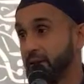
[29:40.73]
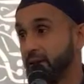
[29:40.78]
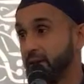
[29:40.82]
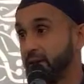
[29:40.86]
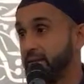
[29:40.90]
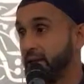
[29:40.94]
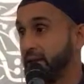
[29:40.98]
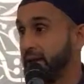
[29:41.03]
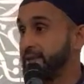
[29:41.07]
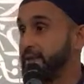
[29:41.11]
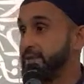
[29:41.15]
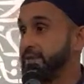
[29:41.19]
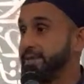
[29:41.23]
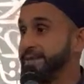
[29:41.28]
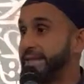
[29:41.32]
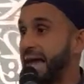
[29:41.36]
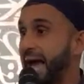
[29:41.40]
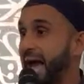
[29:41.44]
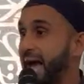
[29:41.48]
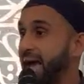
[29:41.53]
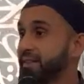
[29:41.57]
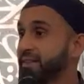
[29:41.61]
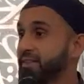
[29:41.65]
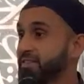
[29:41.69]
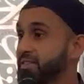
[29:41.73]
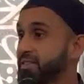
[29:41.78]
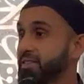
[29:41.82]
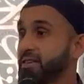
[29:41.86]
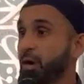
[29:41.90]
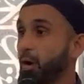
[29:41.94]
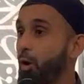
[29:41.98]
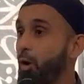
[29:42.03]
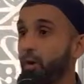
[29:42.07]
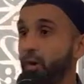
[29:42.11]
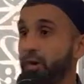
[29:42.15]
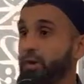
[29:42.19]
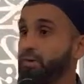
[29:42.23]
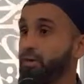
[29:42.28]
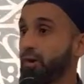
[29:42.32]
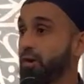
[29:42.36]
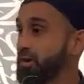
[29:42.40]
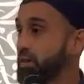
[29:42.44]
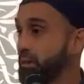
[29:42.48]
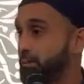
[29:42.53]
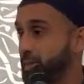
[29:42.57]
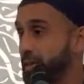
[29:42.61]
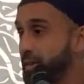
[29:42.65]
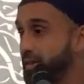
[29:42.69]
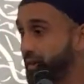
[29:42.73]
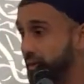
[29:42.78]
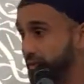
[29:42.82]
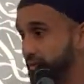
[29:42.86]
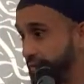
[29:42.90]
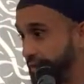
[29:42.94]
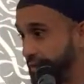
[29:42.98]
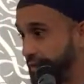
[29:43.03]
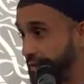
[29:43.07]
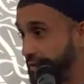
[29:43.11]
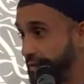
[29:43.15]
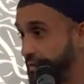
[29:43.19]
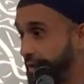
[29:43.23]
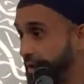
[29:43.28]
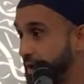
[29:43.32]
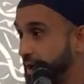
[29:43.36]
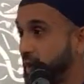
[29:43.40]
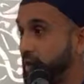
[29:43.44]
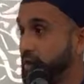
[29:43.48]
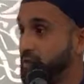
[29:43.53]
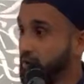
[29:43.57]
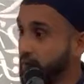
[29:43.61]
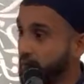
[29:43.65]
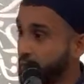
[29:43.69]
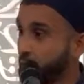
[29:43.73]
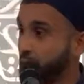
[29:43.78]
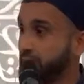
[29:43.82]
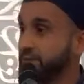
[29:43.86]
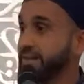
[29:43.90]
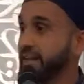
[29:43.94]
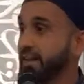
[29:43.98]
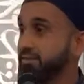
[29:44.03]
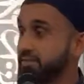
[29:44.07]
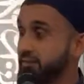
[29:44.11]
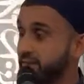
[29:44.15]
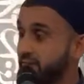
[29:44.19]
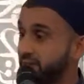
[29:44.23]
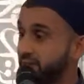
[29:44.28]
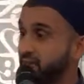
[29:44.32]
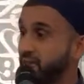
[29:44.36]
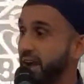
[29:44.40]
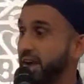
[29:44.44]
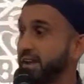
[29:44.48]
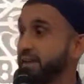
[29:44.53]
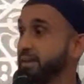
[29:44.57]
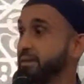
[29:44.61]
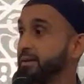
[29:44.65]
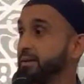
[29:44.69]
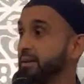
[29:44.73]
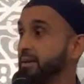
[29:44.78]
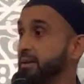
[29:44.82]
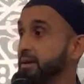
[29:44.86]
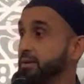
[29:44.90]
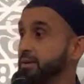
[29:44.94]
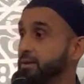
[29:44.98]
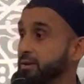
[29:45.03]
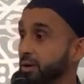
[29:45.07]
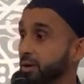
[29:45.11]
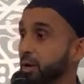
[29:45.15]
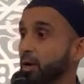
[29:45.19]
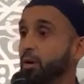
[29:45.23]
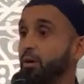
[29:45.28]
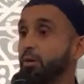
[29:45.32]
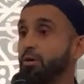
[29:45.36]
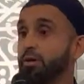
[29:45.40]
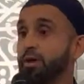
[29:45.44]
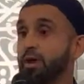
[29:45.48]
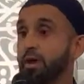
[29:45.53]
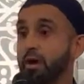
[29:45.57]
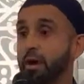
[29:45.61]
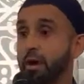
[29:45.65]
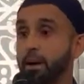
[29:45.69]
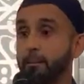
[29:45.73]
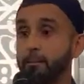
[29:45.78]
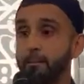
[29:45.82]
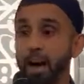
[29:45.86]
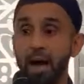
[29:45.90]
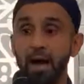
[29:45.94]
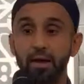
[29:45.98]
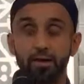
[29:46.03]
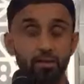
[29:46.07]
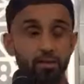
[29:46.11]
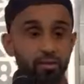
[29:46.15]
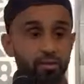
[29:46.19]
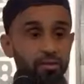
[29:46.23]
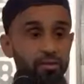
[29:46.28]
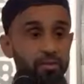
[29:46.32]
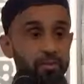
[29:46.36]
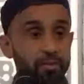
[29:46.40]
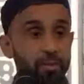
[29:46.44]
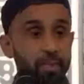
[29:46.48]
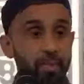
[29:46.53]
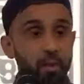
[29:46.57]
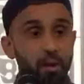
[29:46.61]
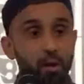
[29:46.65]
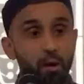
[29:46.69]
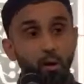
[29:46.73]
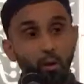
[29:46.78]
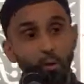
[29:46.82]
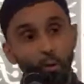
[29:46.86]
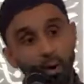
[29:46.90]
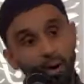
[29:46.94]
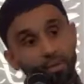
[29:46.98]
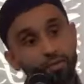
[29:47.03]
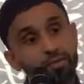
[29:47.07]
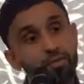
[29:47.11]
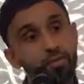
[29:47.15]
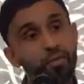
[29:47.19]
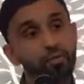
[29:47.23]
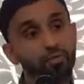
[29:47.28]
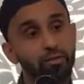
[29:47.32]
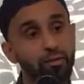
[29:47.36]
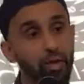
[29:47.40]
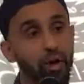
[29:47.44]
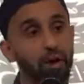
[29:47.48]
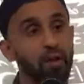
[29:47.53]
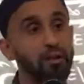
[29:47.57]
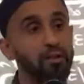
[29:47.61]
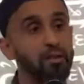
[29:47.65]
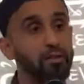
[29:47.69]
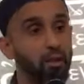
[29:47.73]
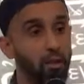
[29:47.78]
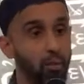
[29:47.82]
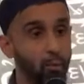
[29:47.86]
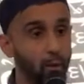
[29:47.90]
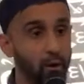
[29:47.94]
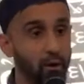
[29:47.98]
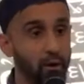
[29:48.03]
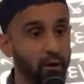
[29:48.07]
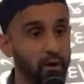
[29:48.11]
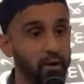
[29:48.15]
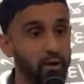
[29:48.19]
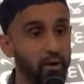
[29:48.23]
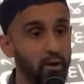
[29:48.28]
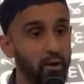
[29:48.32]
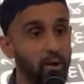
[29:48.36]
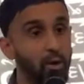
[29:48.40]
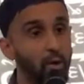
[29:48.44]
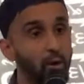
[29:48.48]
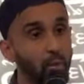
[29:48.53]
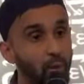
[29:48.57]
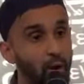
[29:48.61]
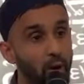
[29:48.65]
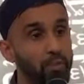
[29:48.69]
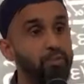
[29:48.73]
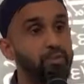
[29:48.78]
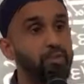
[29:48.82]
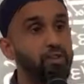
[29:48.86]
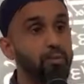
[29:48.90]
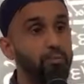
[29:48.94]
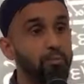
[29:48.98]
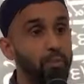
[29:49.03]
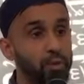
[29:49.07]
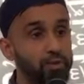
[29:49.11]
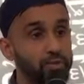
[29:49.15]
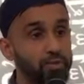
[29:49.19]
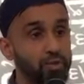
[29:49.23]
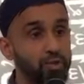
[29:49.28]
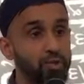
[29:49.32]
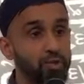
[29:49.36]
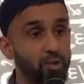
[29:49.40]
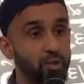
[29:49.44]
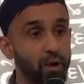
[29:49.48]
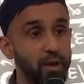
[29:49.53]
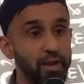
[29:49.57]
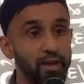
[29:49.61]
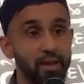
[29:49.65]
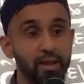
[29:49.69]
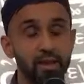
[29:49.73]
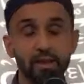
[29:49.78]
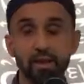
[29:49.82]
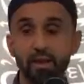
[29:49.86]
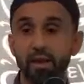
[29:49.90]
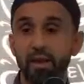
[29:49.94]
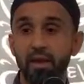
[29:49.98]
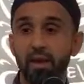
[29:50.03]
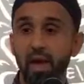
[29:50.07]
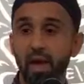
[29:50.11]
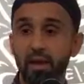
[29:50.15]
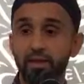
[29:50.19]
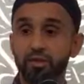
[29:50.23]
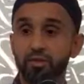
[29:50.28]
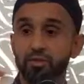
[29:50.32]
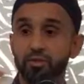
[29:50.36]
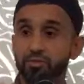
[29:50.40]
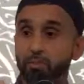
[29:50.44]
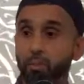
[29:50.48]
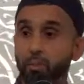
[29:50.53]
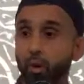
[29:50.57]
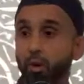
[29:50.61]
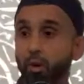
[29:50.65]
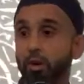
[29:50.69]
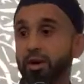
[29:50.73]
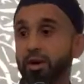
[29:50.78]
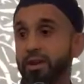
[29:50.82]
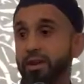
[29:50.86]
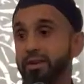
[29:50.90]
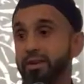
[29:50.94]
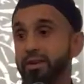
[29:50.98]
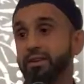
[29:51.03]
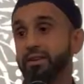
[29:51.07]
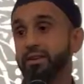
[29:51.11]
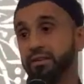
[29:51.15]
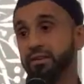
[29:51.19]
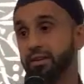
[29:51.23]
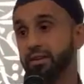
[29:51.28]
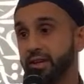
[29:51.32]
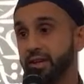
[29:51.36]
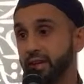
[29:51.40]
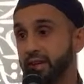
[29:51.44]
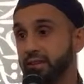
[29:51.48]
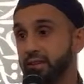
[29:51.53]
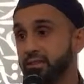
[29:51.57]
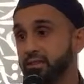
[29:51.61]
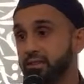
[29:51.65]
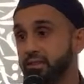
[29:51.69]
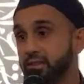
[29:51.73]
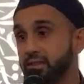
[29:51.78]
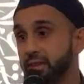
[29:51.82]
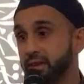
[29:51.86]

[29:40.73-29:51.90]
That dad isn't always going to be there for you. You're going to have to fight your own battles. Once you've done the work, once you put the training and you've poured into your kids,